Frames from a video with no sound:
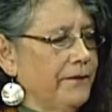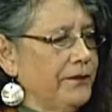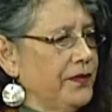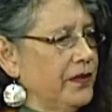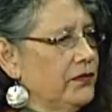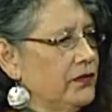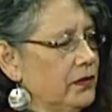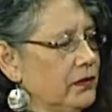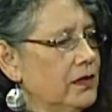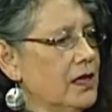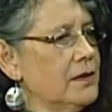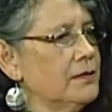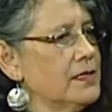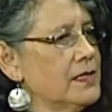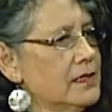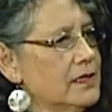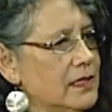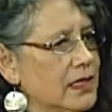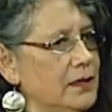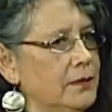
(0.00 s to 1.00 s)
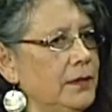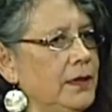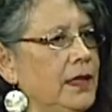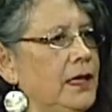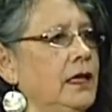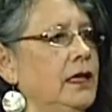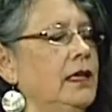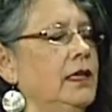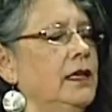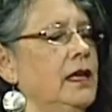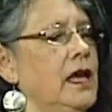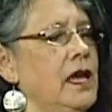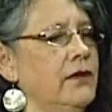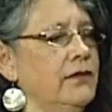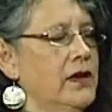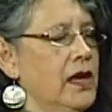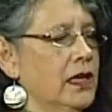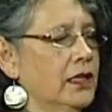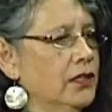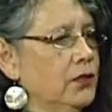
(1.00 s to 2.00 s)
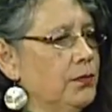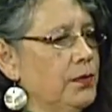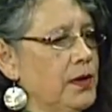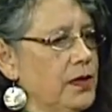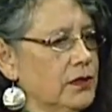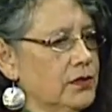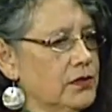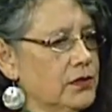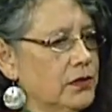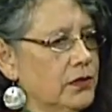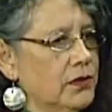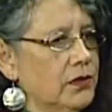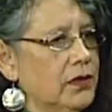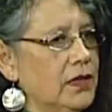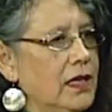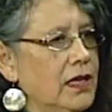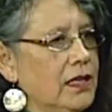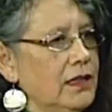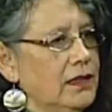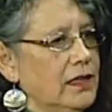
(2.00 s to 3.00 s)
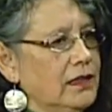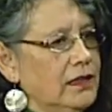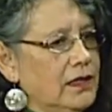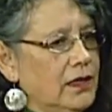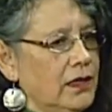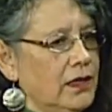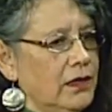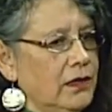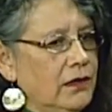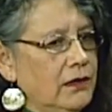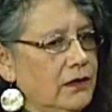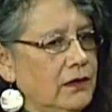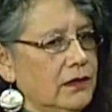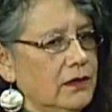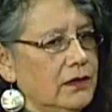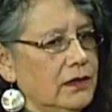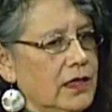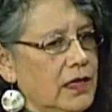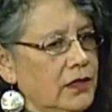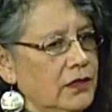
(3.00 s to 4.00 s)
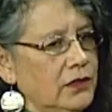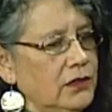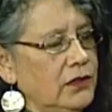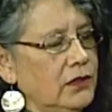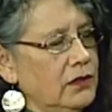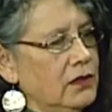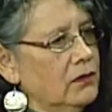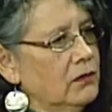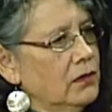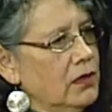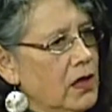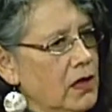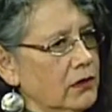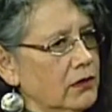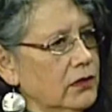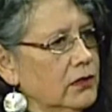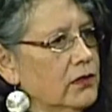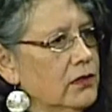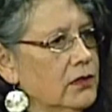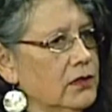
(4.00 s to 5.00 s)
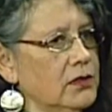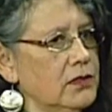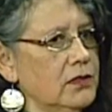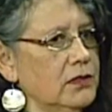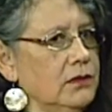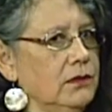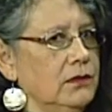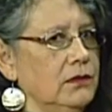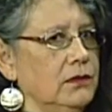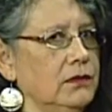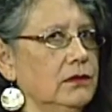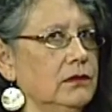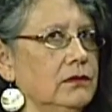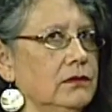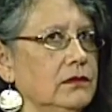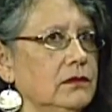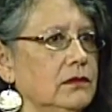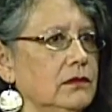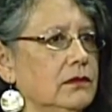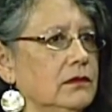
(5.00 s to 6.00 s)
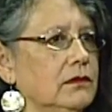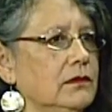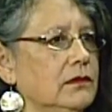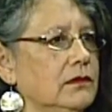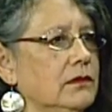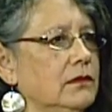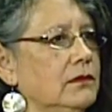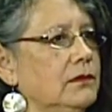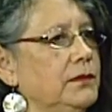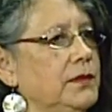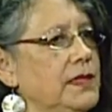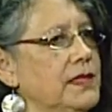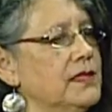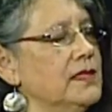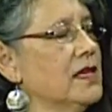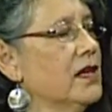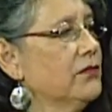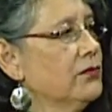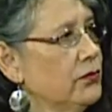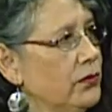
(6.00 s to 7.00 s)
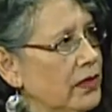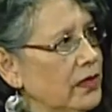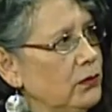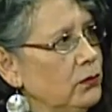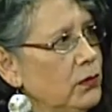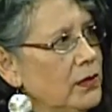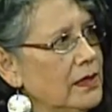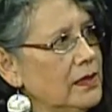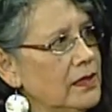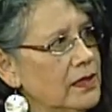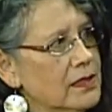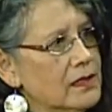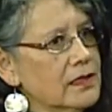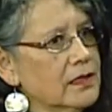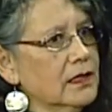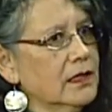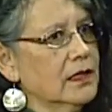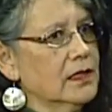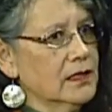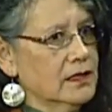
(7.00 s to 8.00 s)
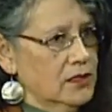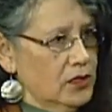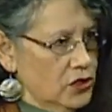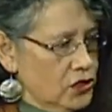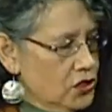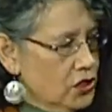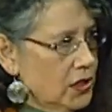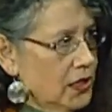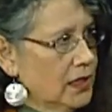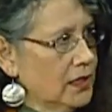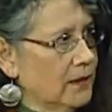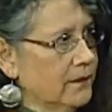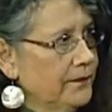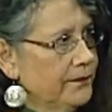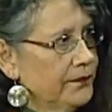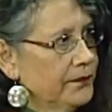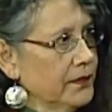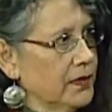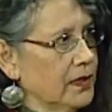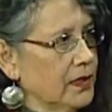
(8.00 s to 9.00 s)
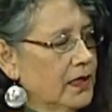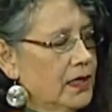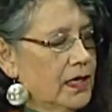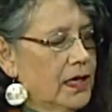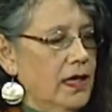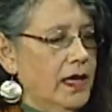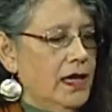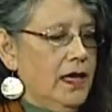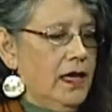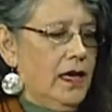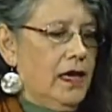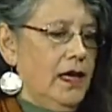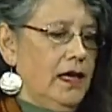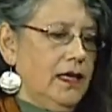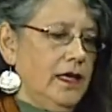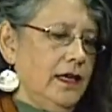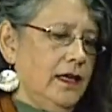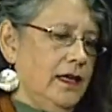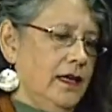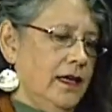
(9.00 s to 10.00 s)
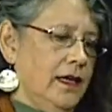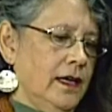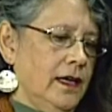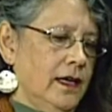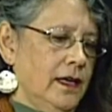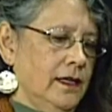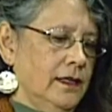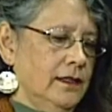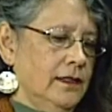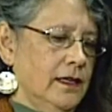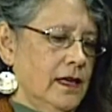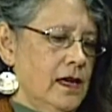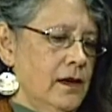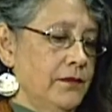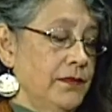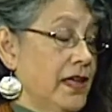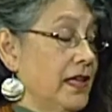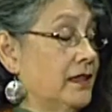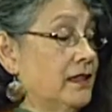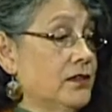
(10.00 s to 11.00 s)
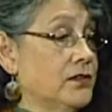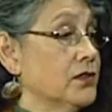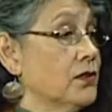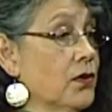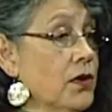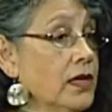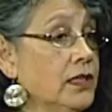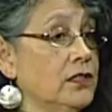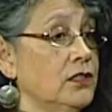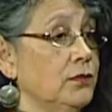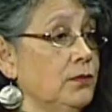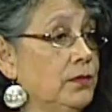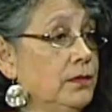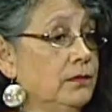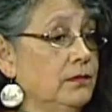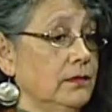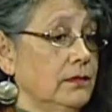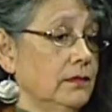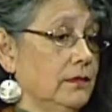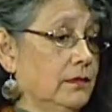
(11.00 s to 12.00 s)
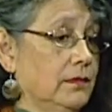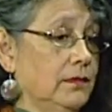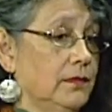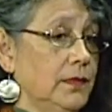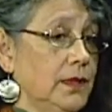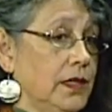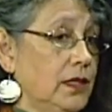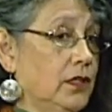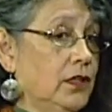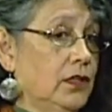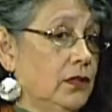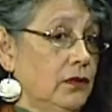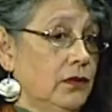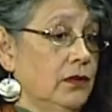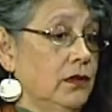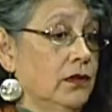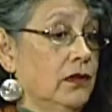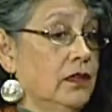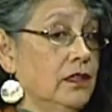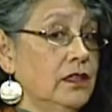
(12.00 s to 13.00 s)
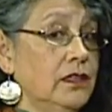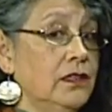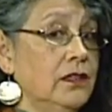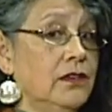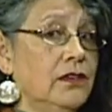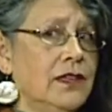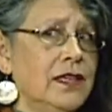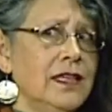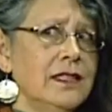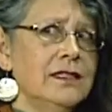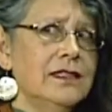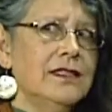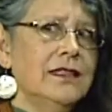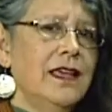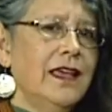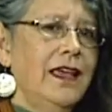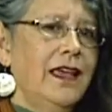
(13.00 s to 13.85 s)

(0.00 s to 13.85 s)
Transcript: if you come to see me and have acupuncture, that they're, they're you're no longer going to be suffering with this condition mm -hmm. and um, that there's going to be cure. You know, it's,